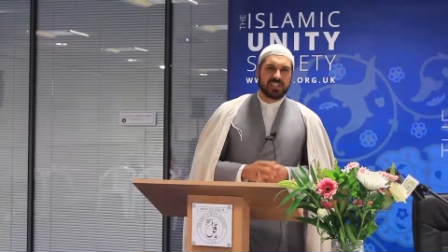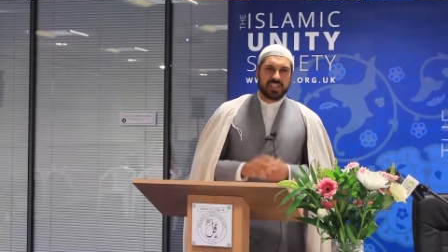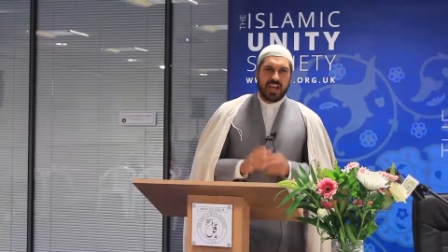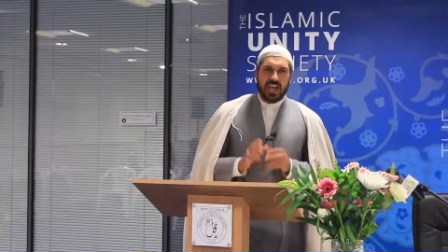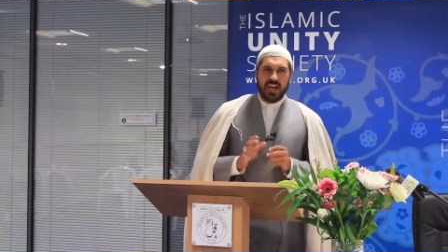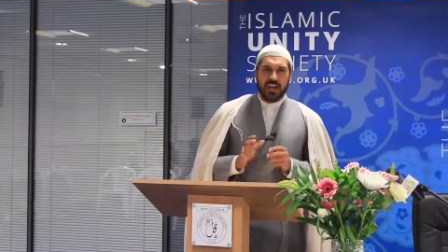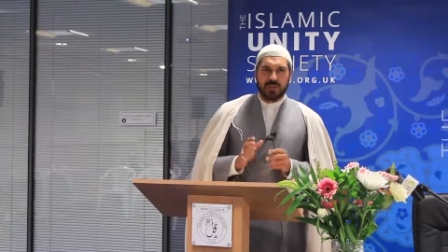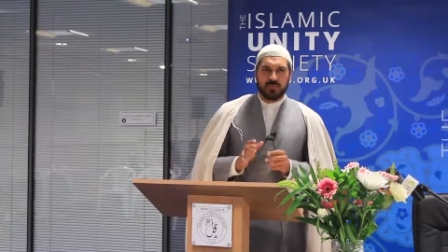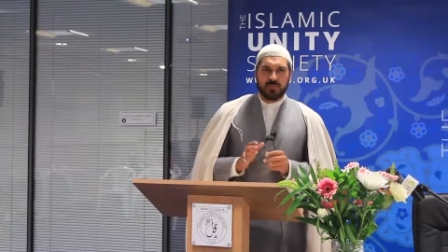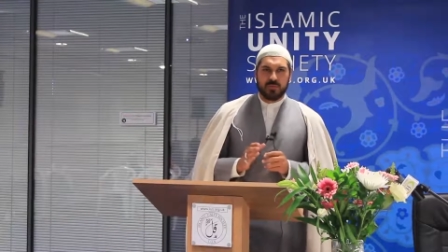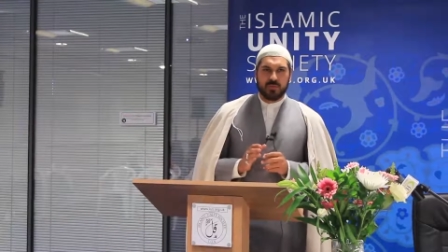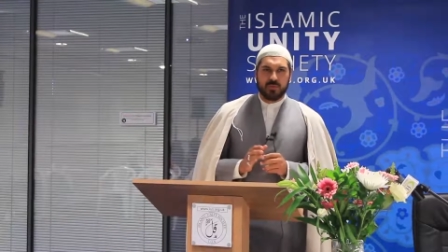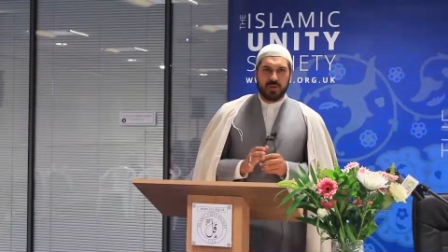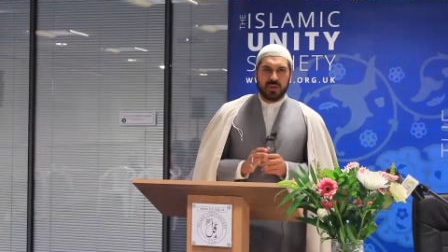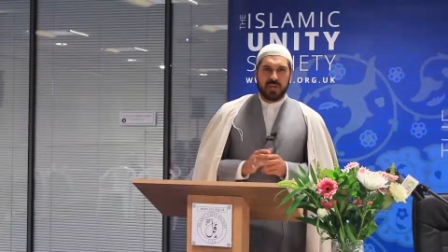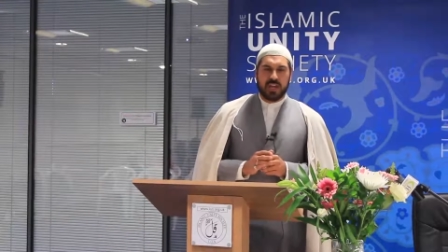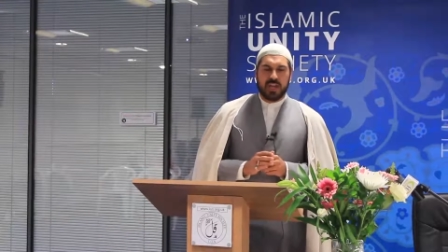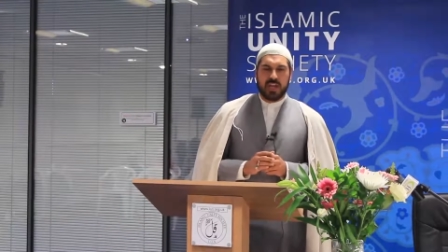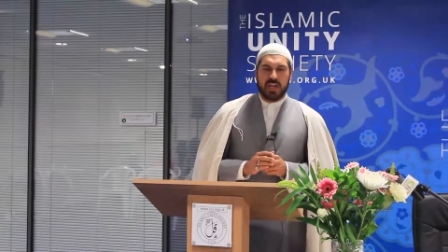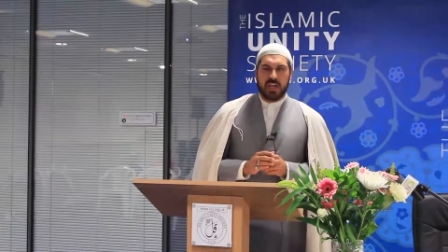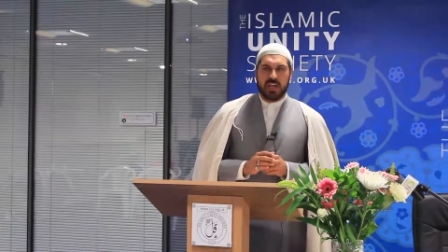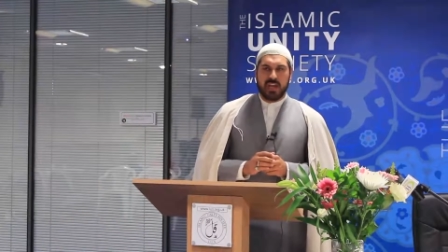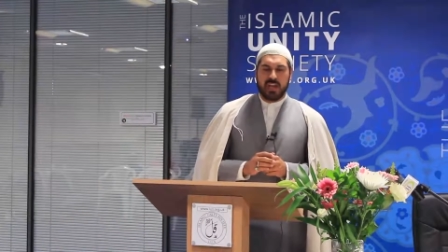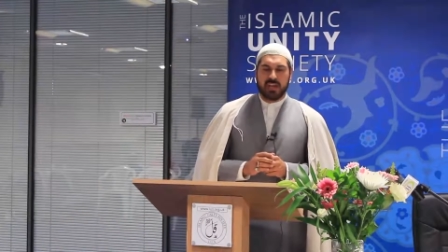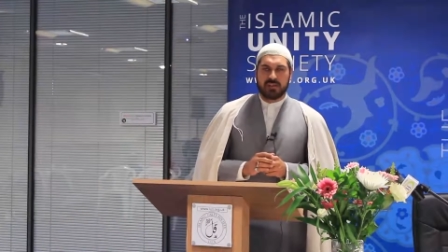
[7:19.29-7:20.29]
time we
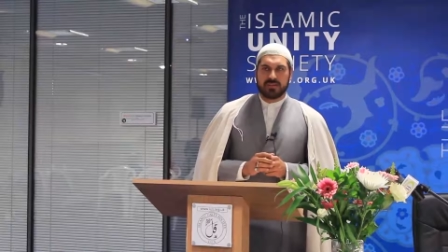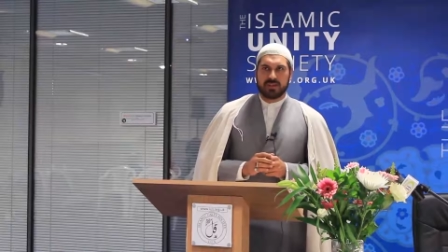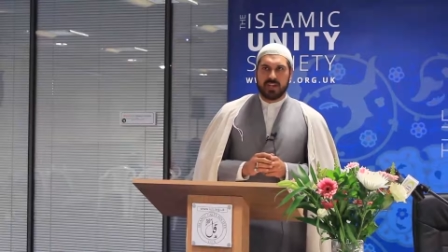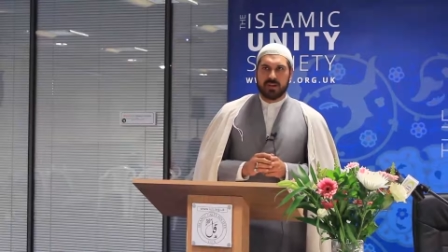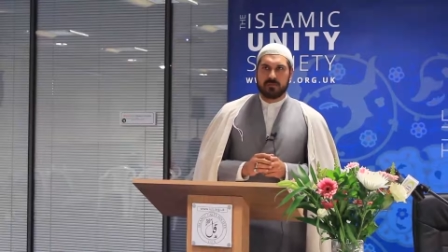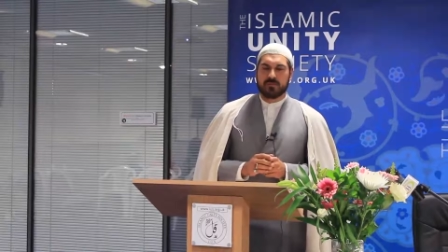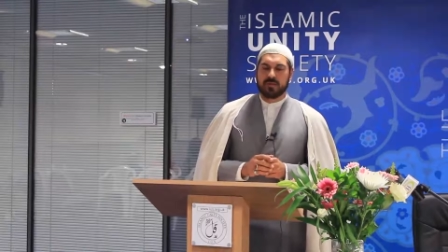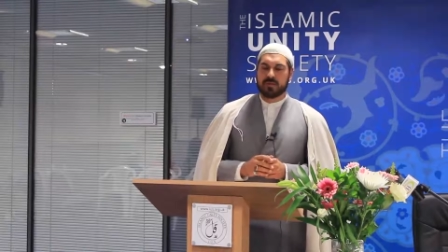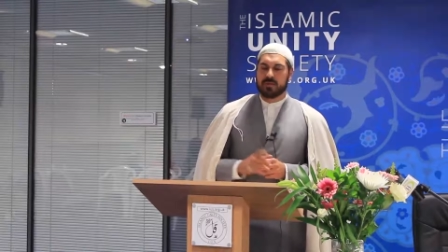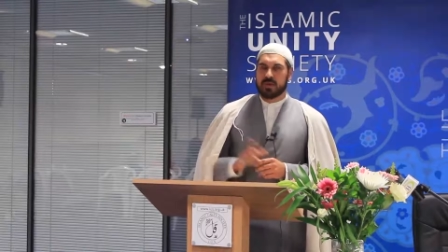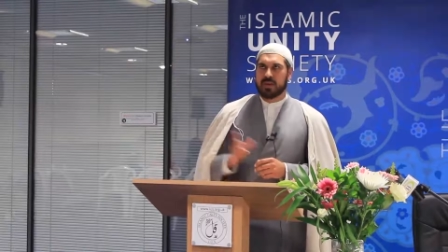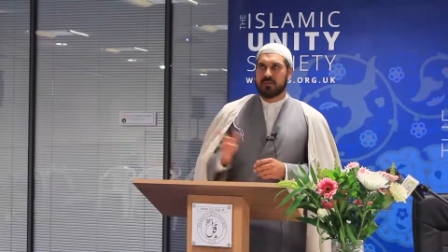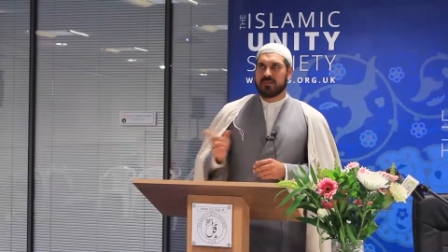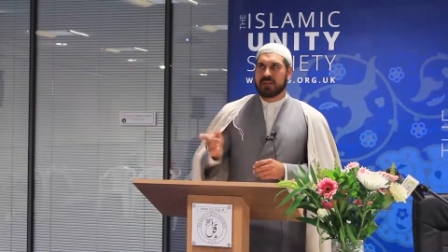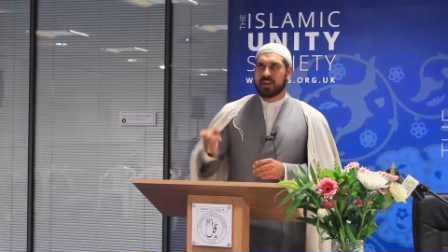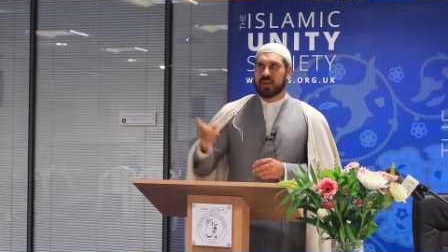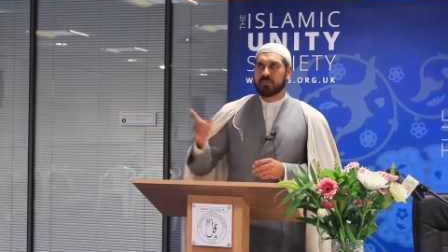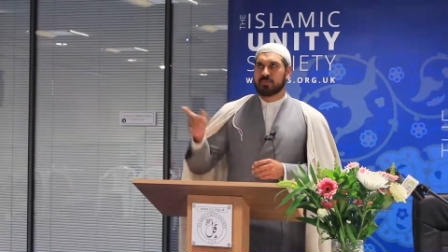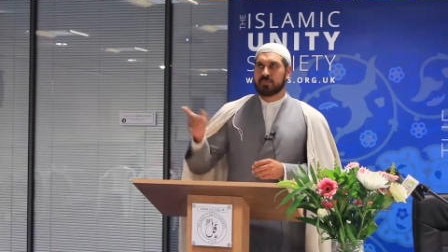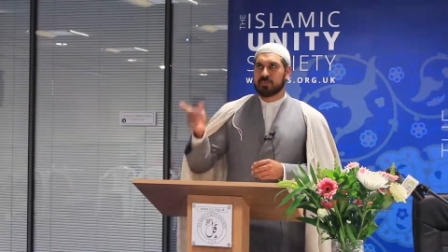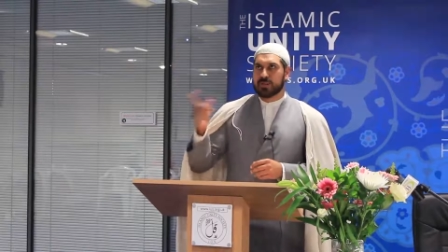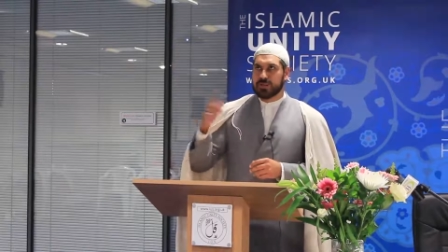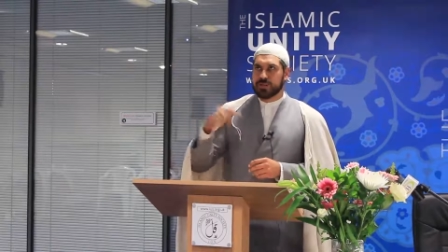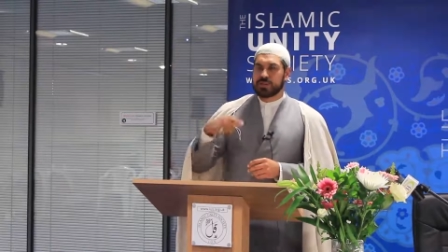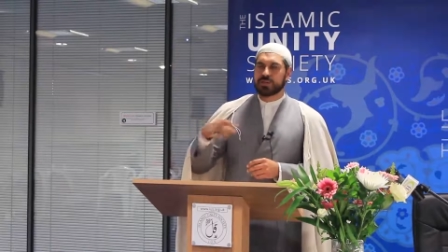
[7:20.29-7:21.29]
hear his name, or every
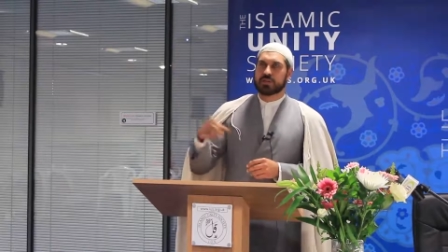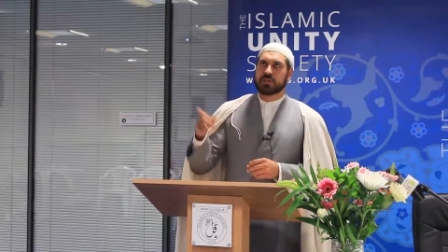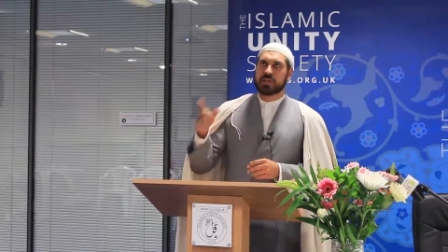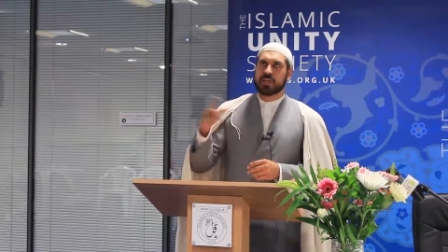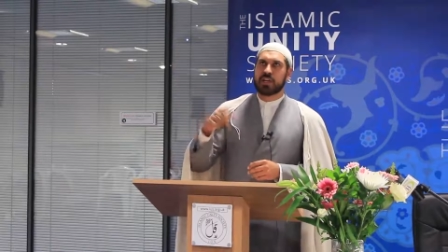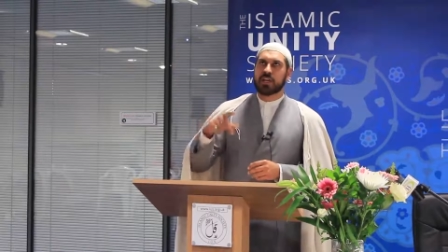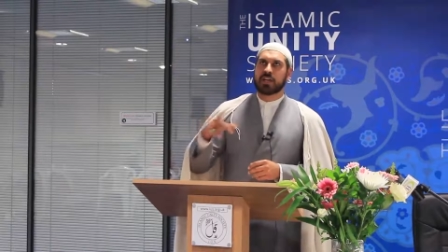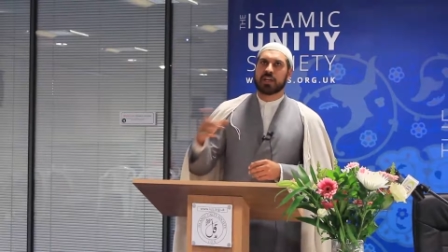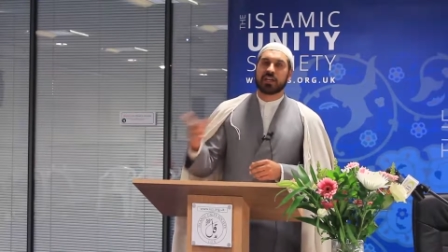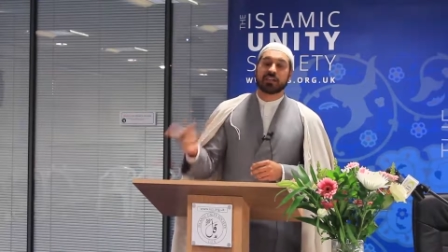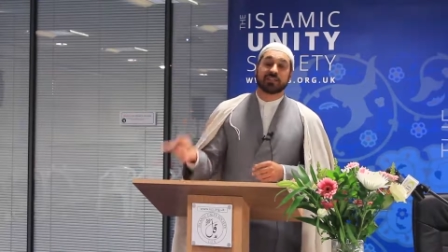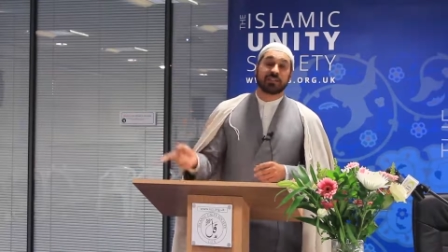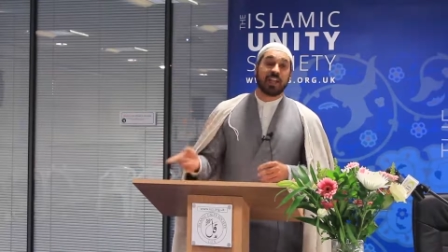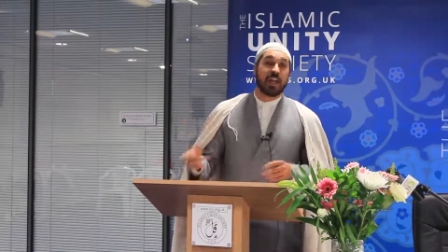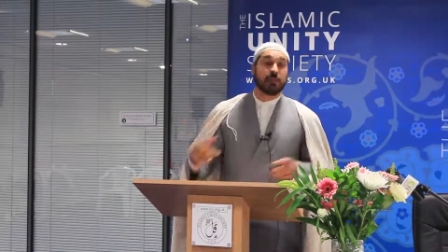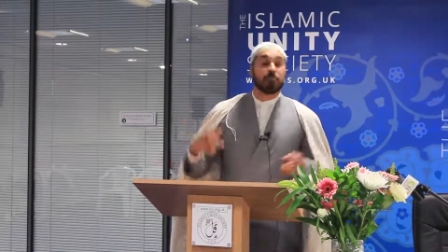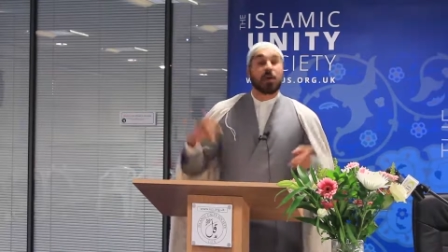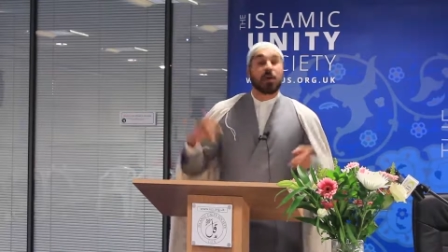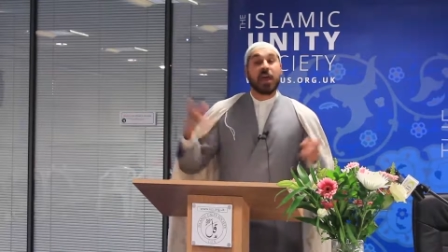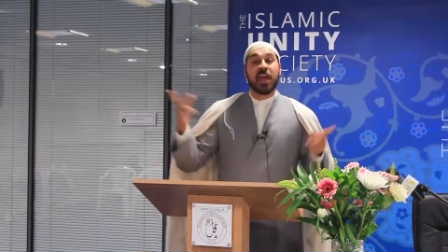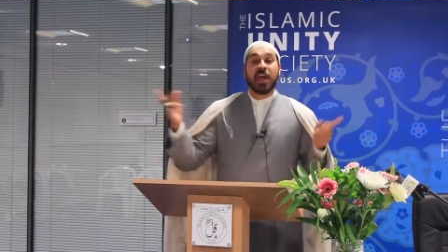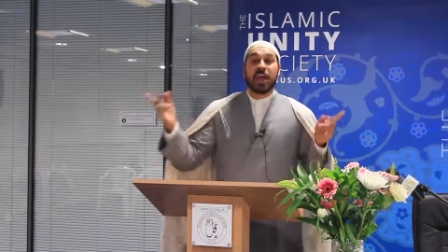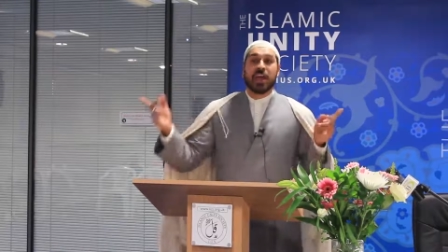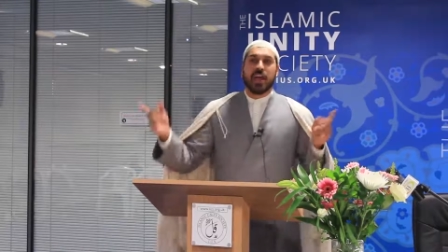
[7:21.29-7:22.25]
time we should hear his name,